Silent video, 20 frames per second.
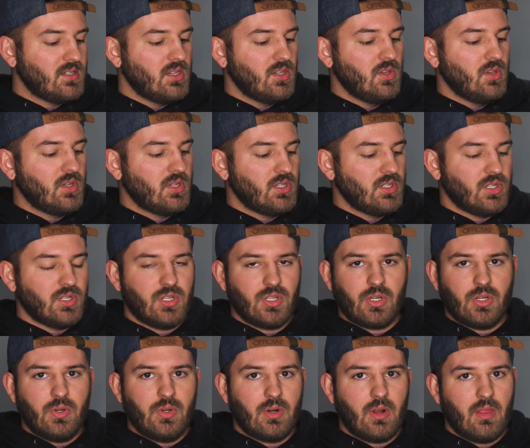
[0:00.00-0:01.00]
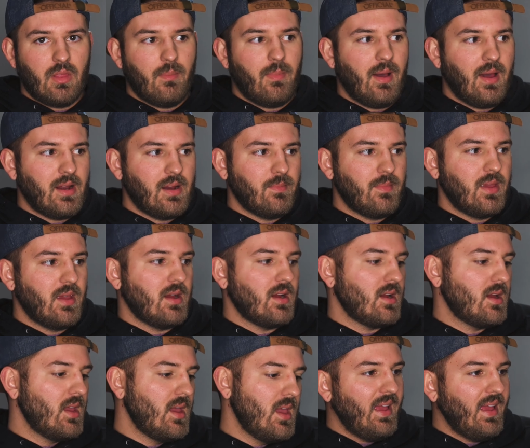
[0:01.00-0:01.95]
You can just screw it on the bottom here.